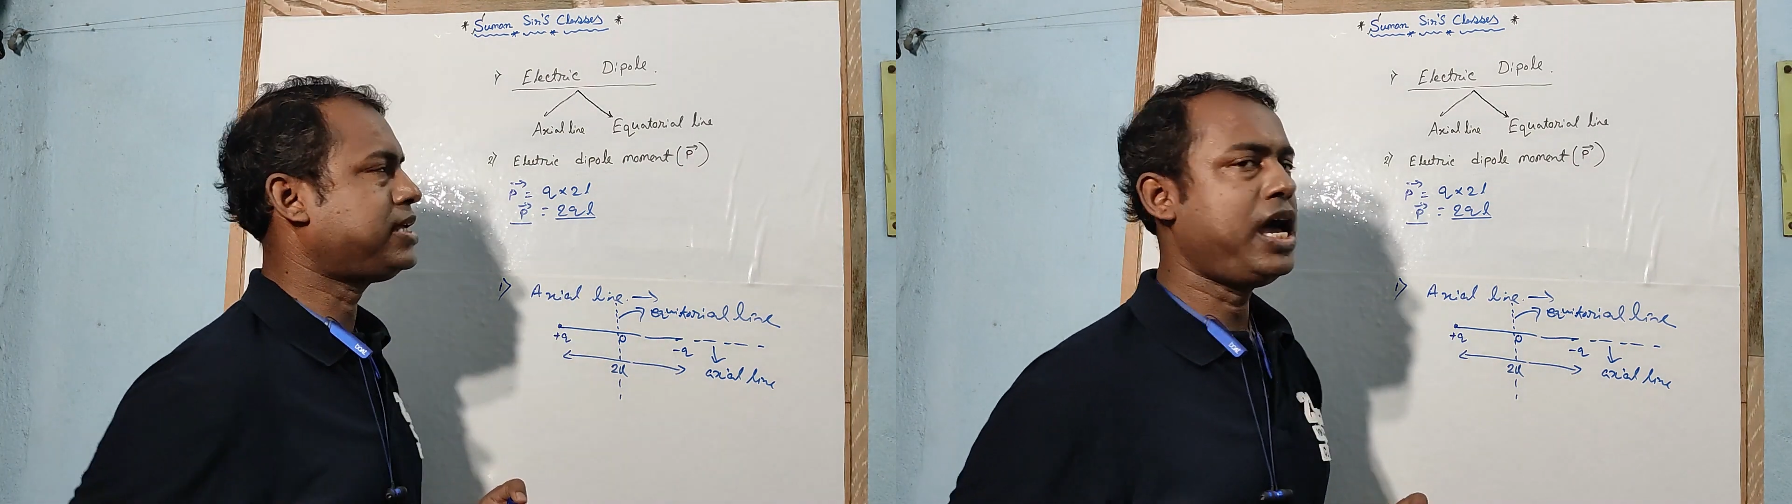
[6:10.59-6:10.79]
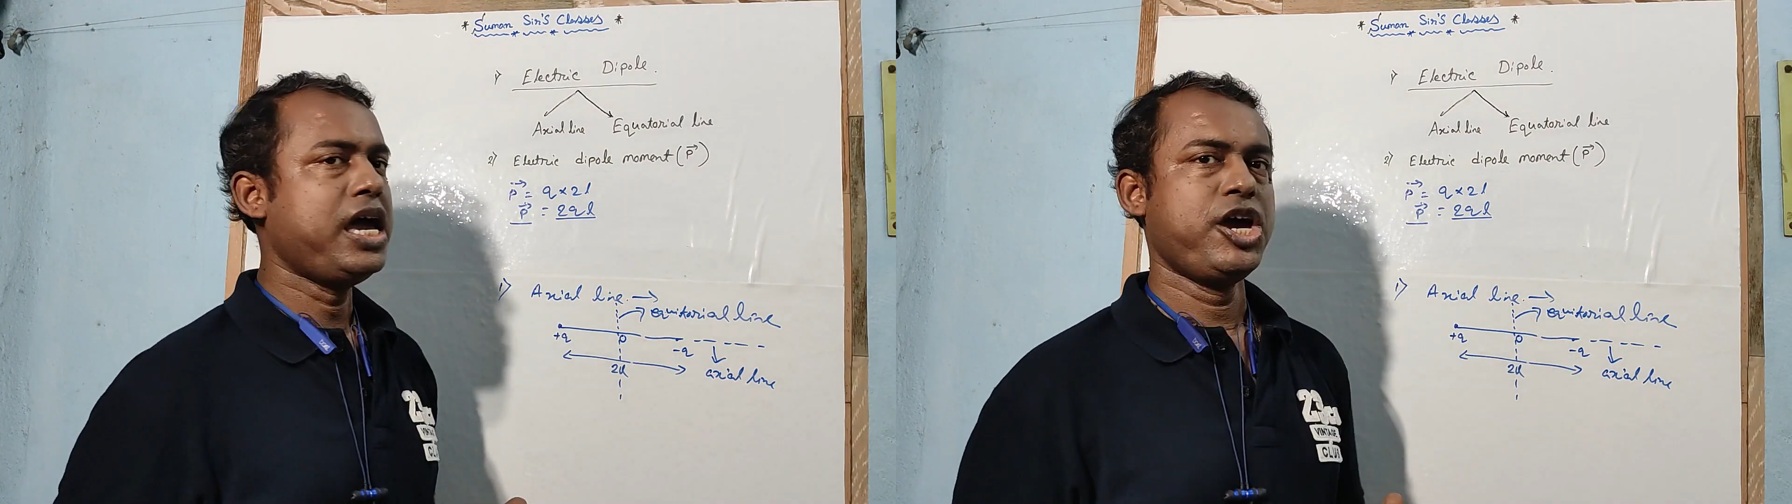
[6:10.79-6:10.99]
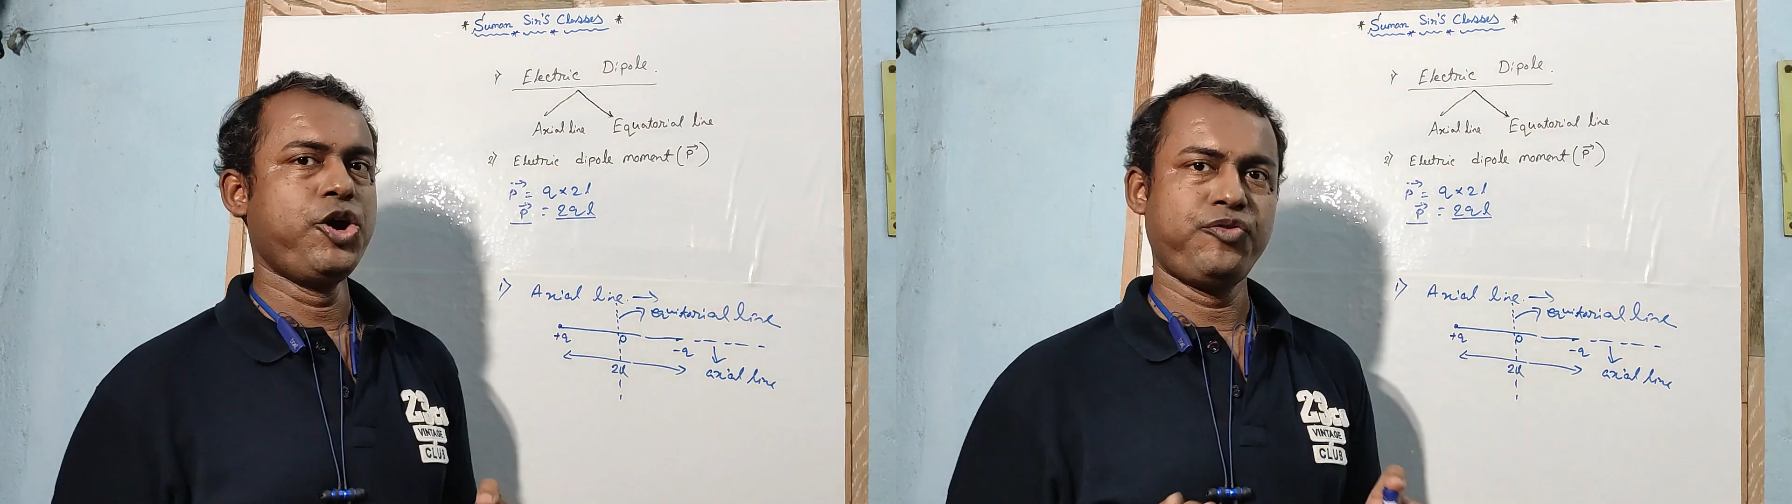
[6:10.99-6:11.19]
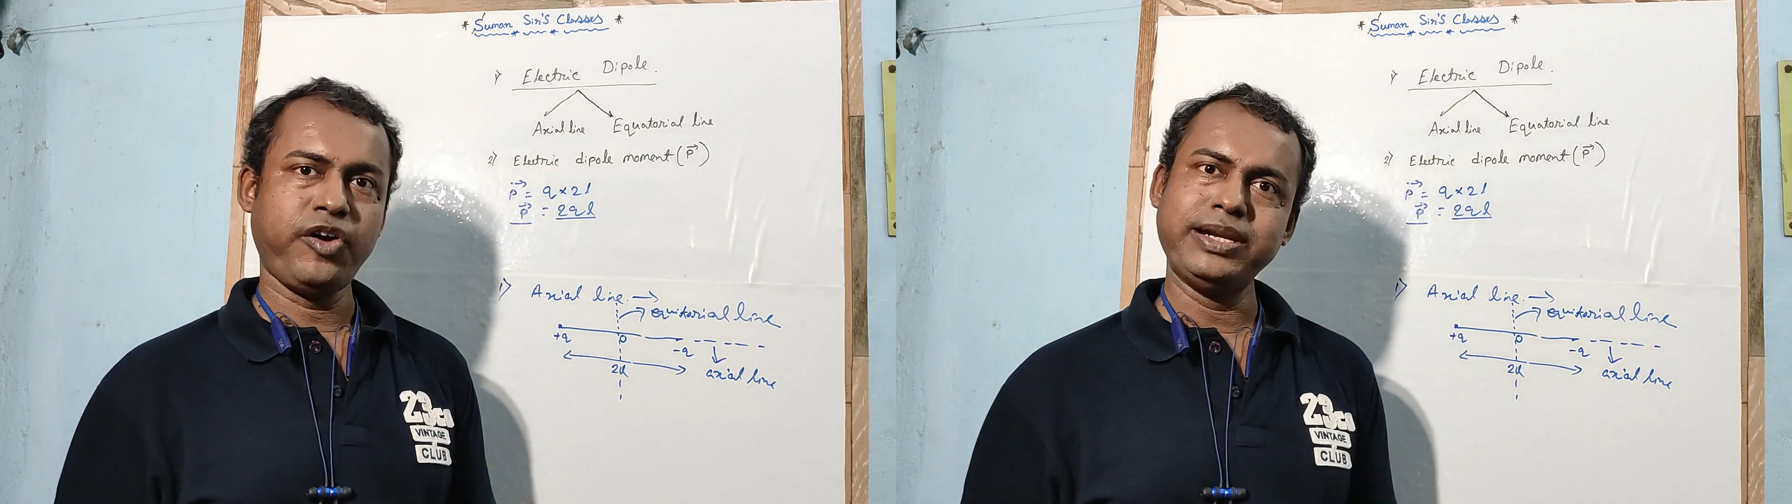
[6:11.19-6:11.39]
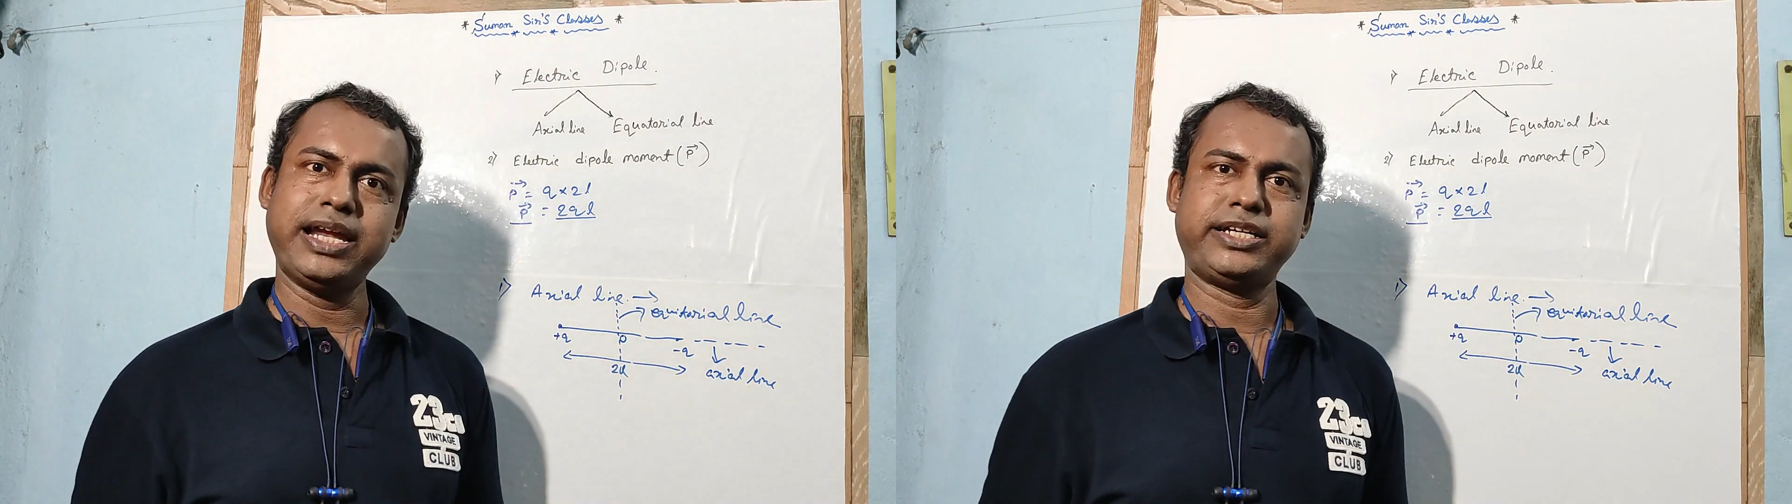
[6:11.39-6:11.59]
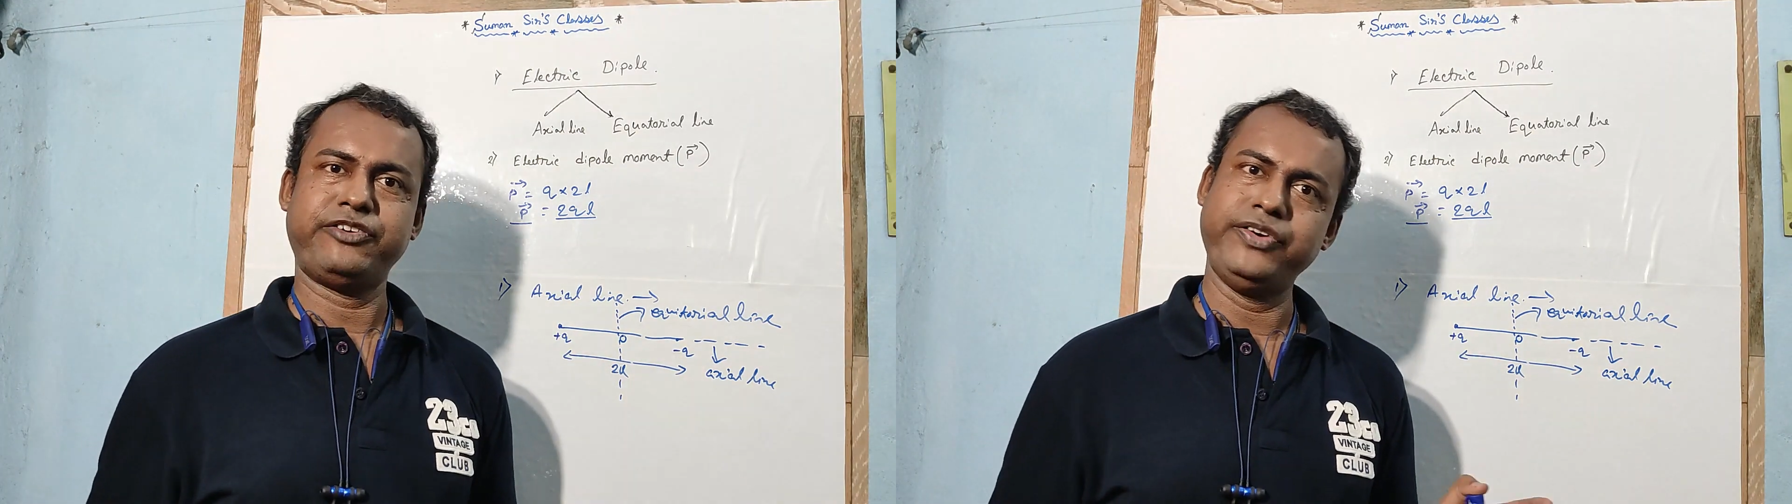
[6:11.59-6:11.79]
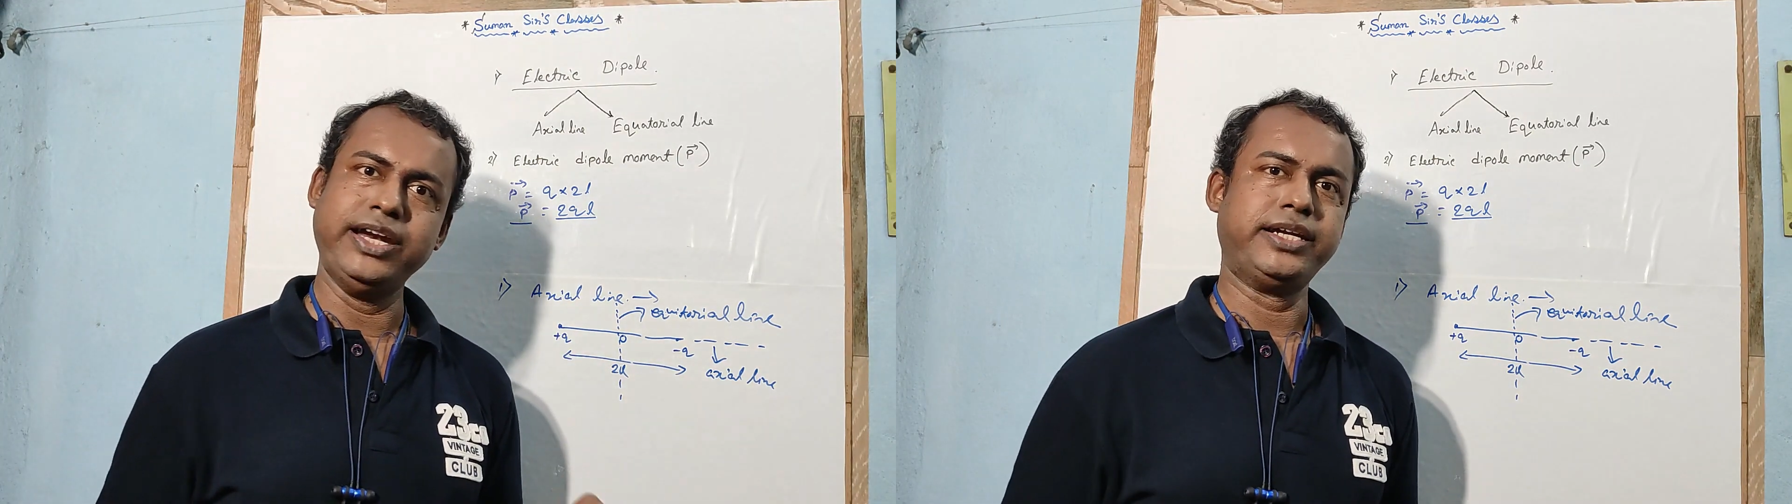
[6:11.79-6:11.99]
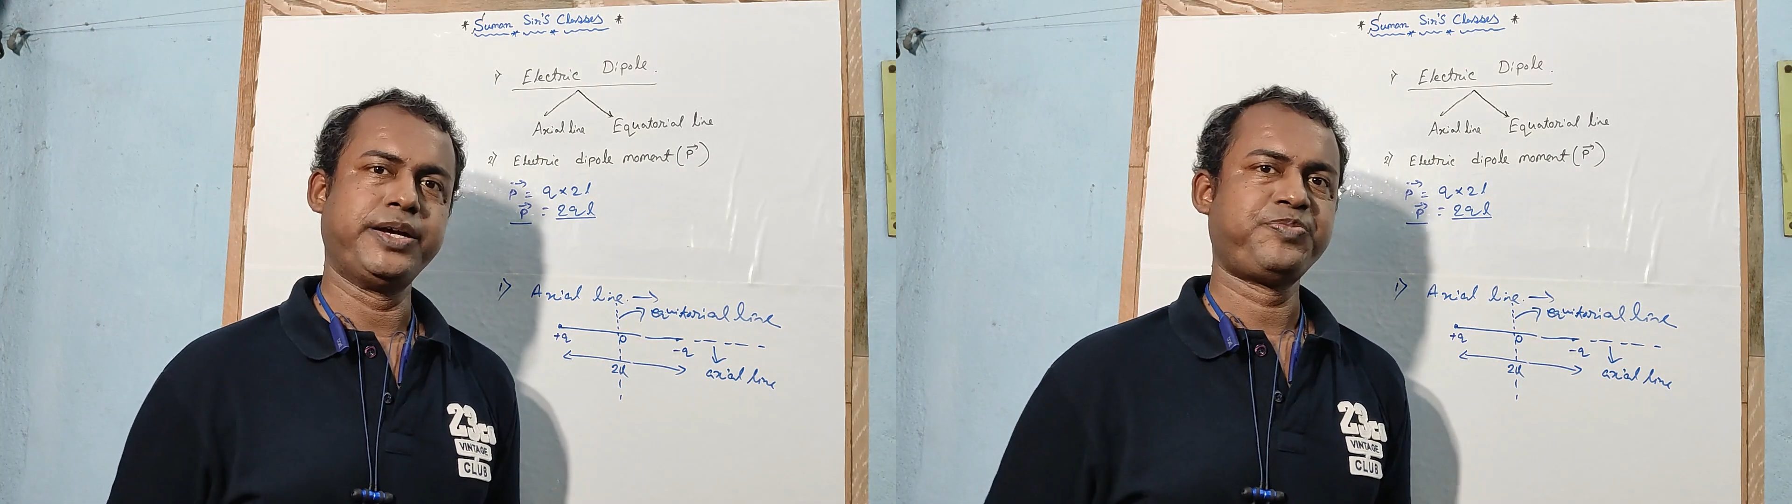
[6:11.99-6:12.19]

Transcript: the uniform electric field.